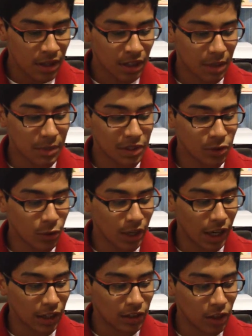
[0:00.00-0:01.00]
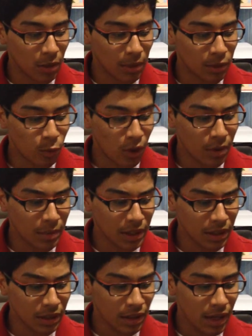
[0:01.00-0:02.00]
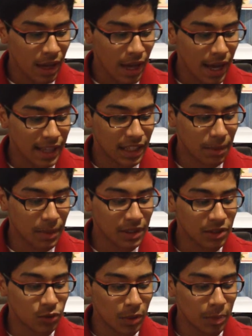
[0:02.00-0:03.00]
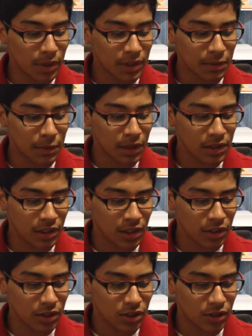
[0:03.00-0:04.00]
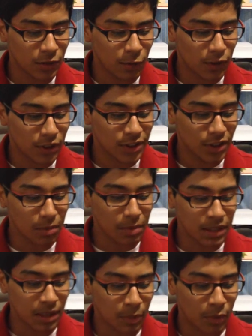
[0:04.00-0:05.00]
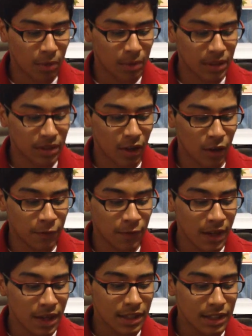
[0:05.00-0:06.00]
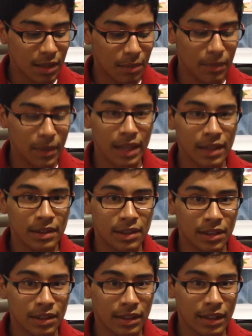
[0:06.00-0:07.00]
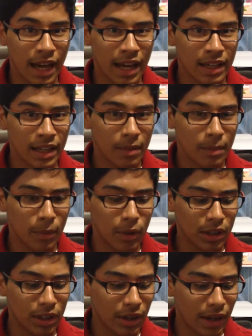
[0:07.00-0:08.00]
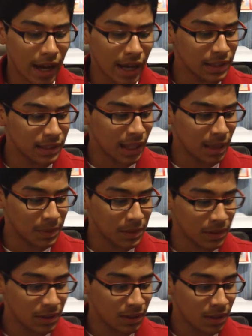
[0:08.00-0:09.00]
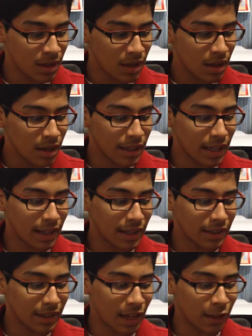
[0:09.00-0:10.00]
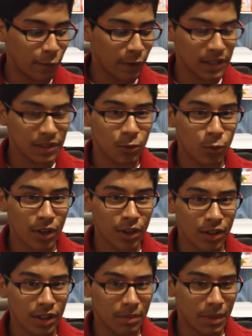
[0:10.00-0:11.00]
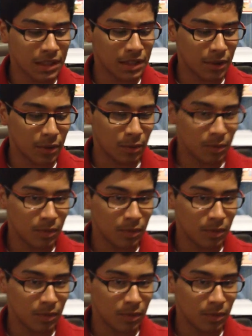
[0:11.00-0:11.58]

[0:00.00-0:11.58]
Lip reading: chemistry and global warming, and the best three possible solutions for solving the problem of the melting polar ice caps that affects weather in Mexico.